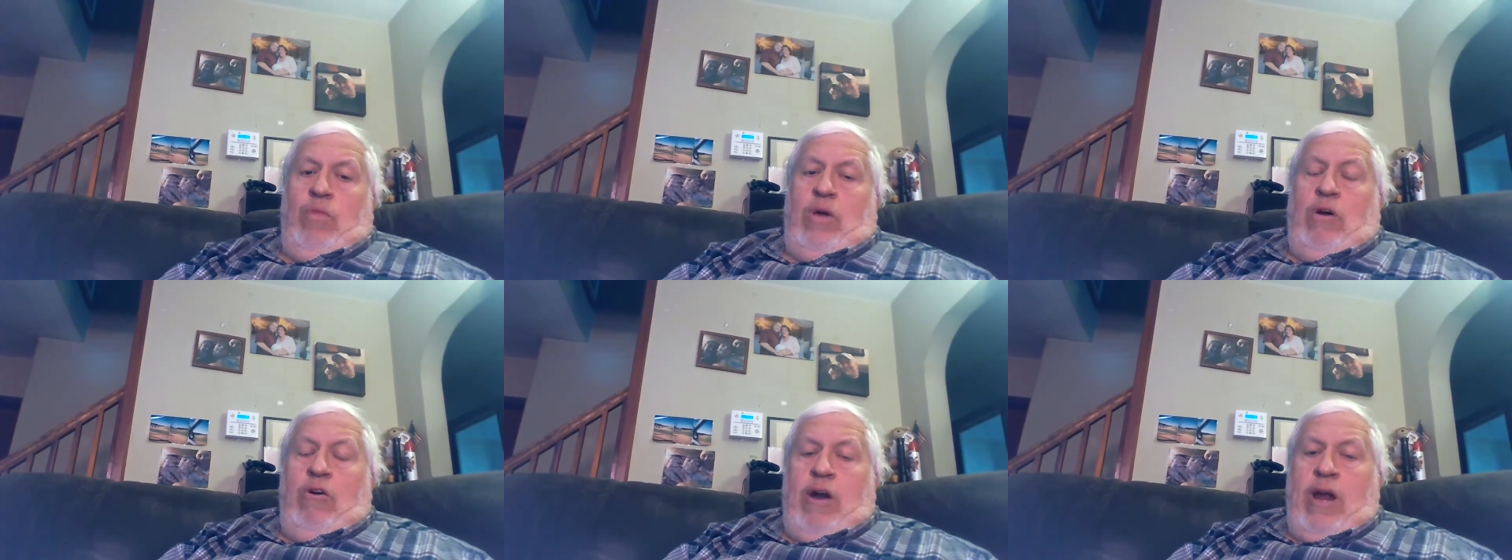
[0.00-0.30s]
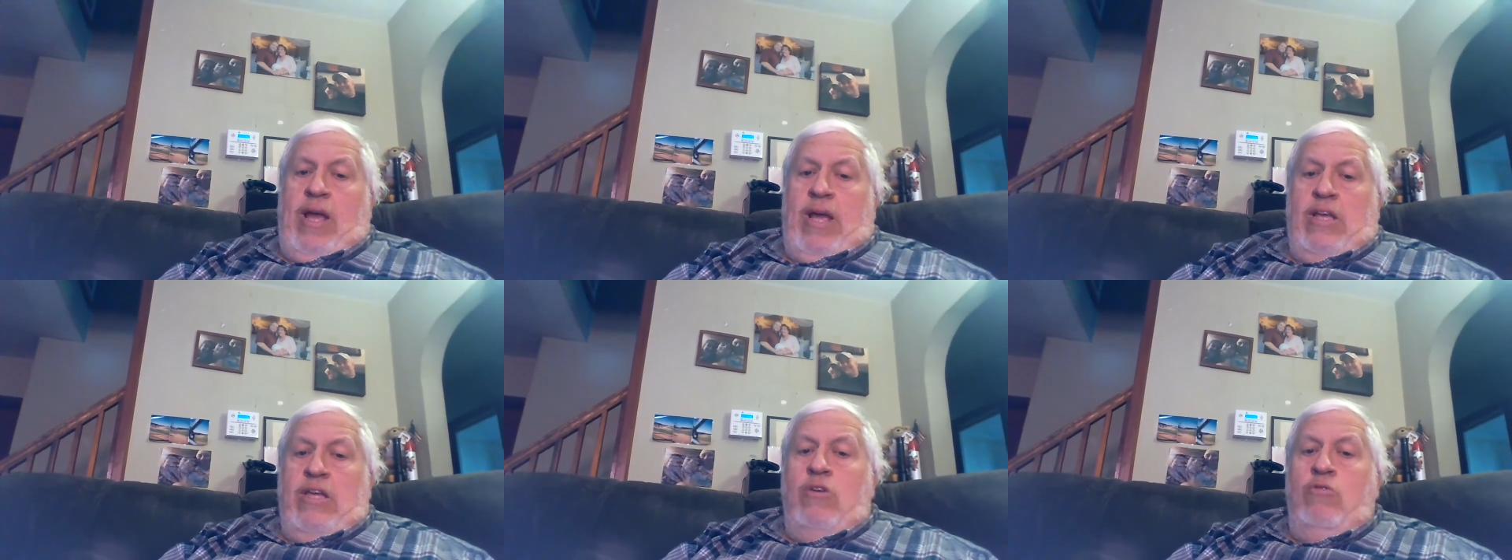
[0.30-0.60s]
All
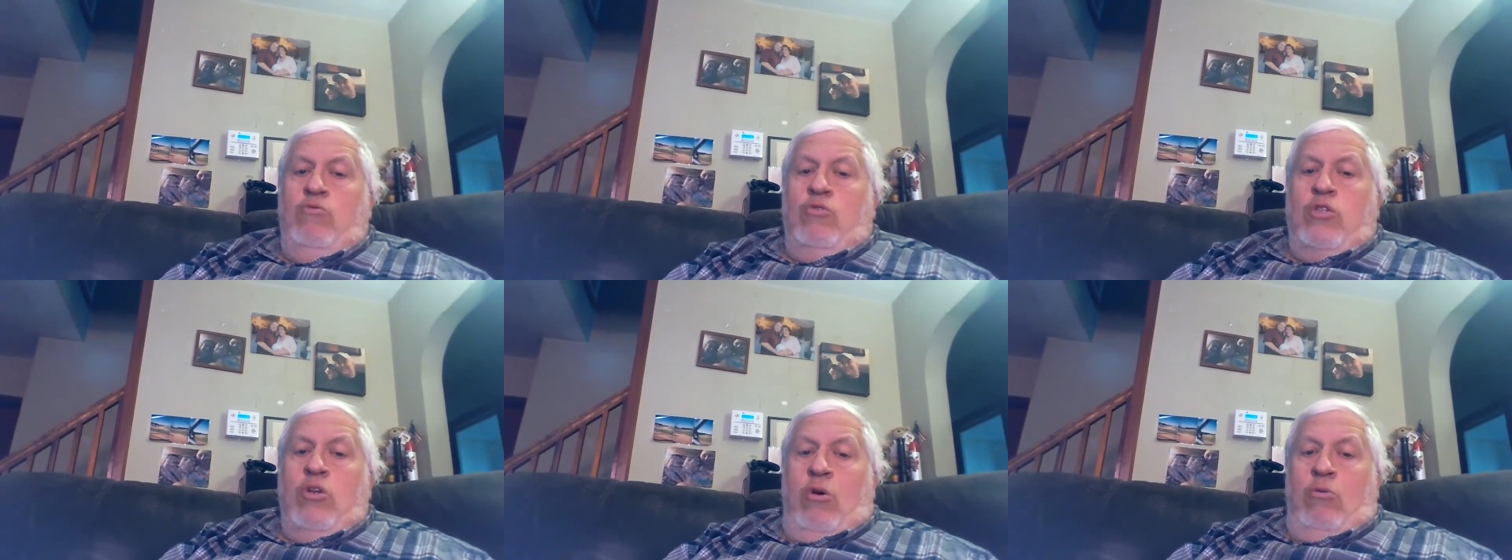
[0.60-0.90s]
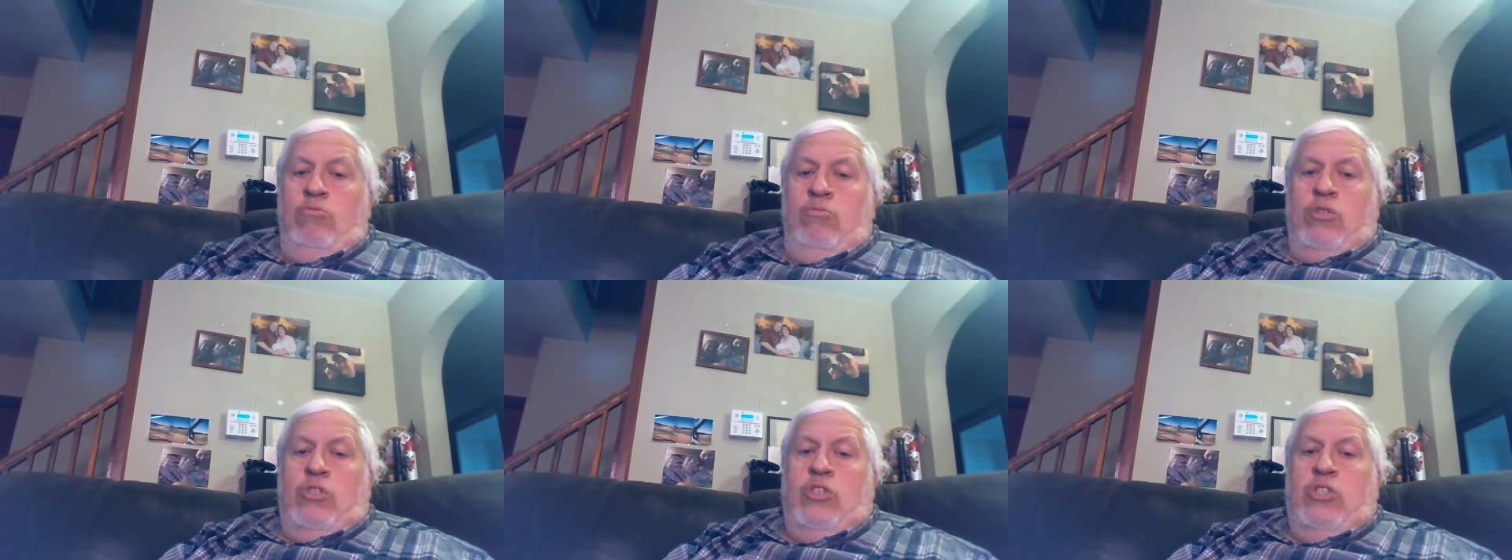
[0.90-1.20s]
right. You
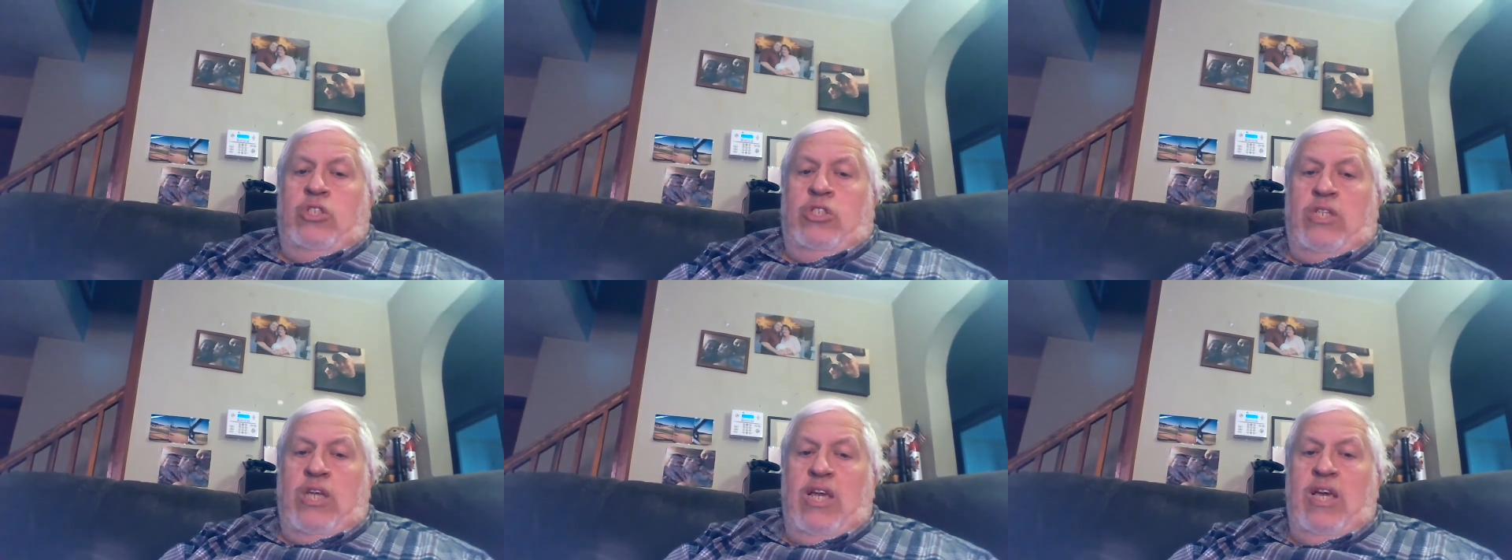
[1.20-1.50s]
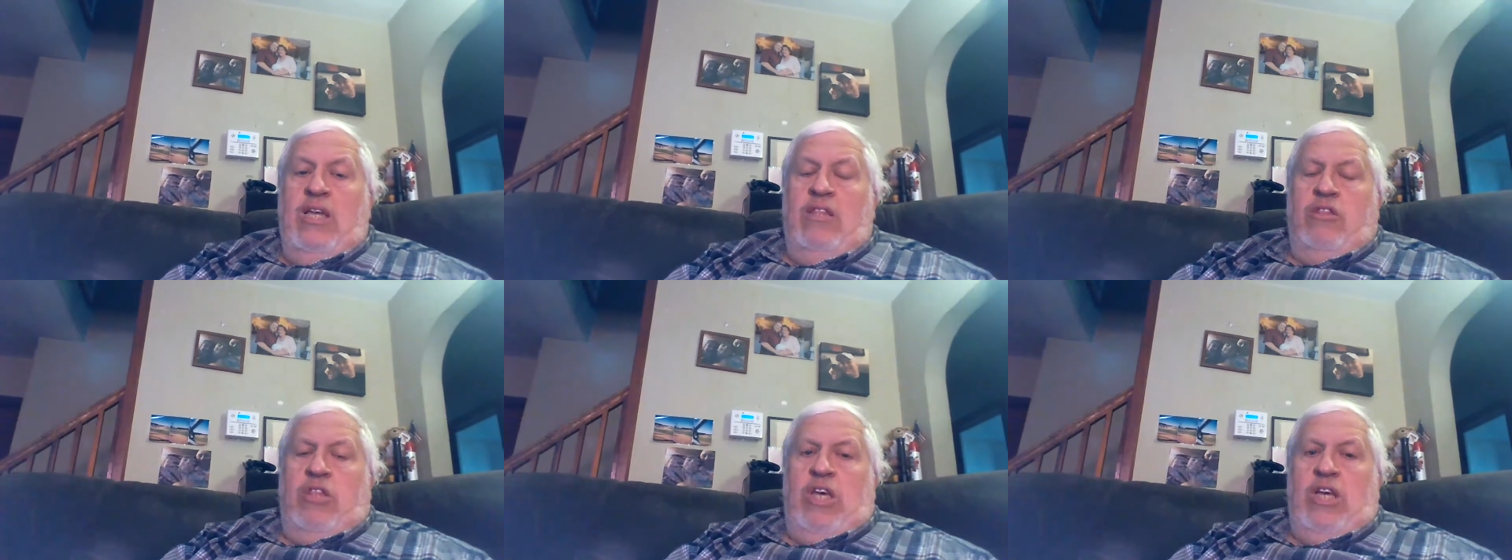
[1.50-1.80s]
don't
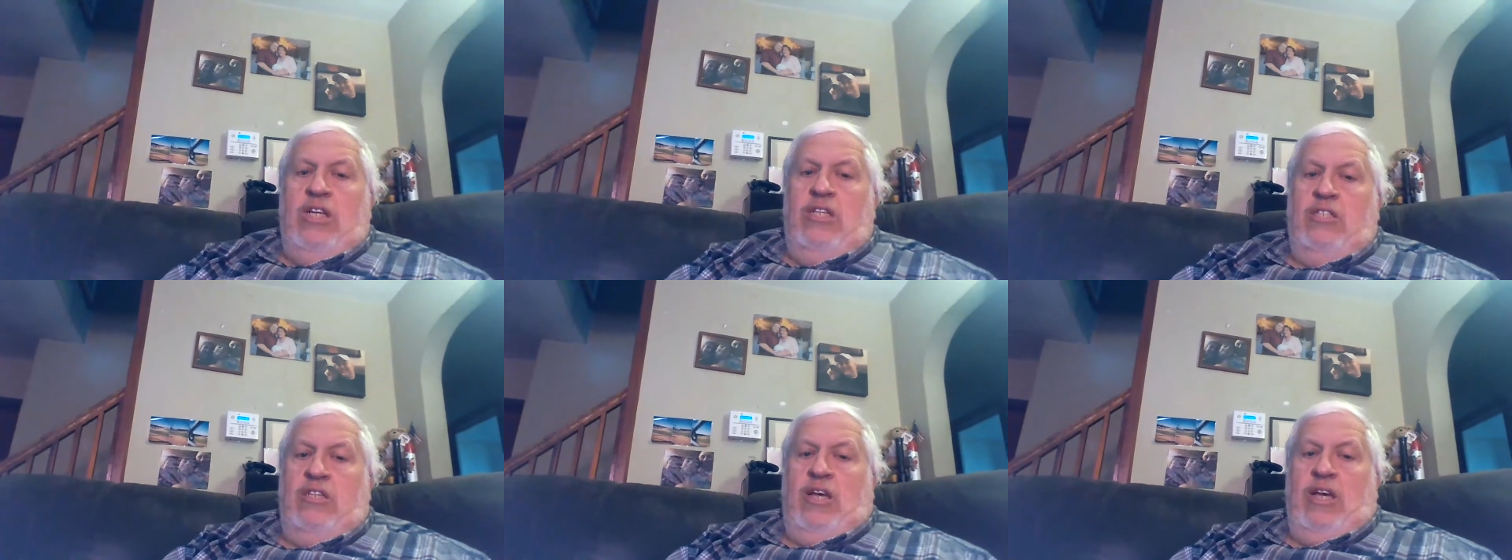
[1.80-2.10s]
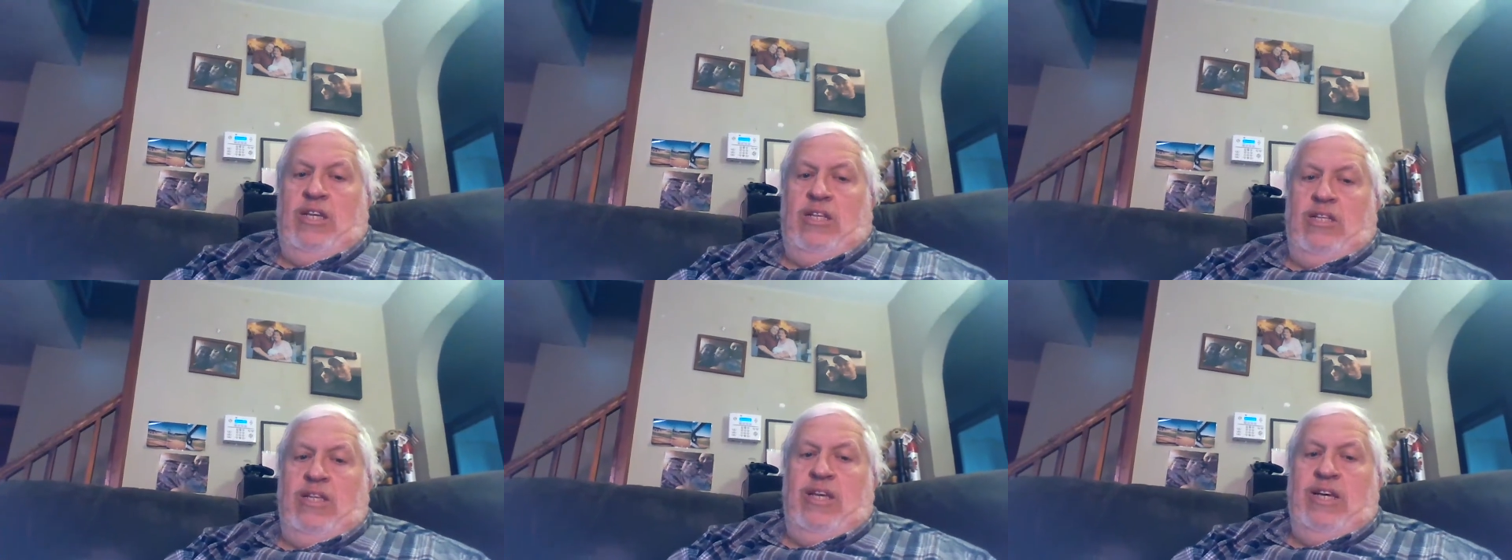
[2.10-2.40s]
see things
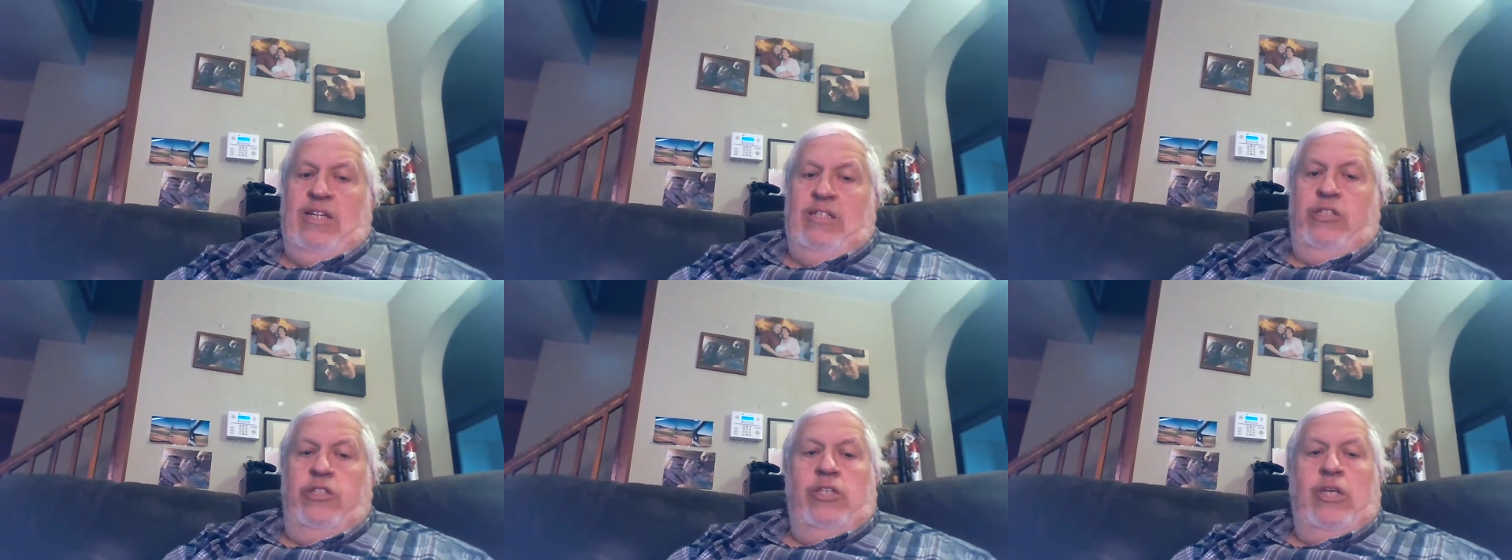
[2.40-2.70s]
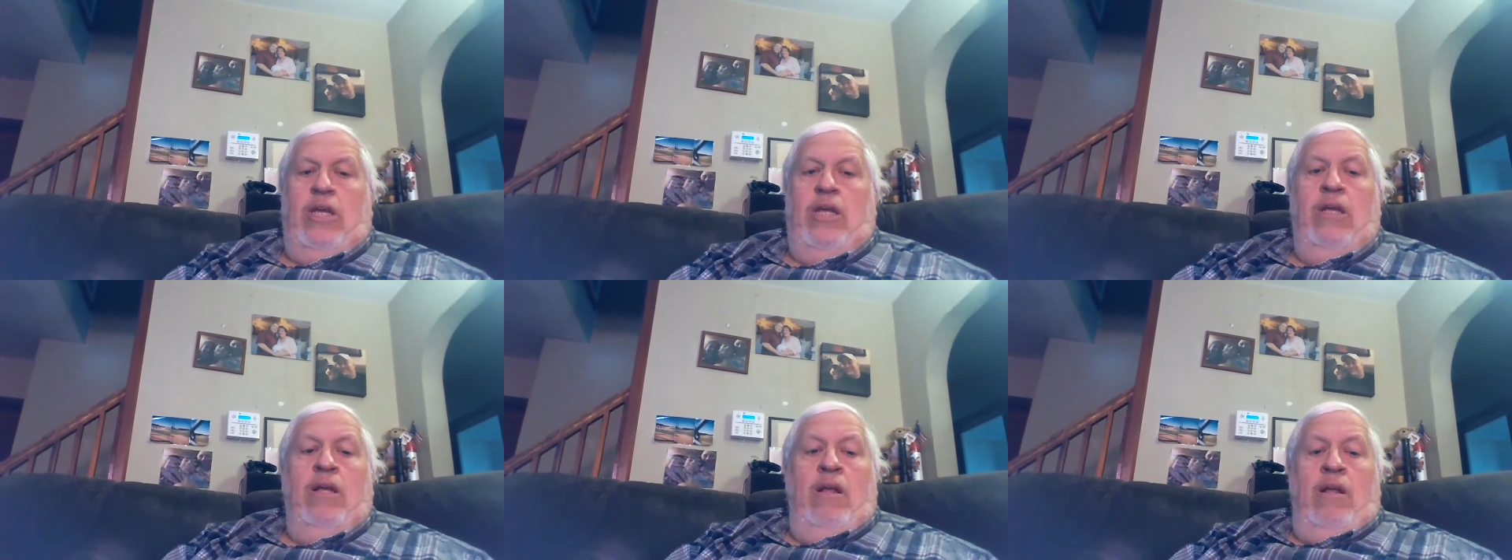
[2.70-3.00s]
like this.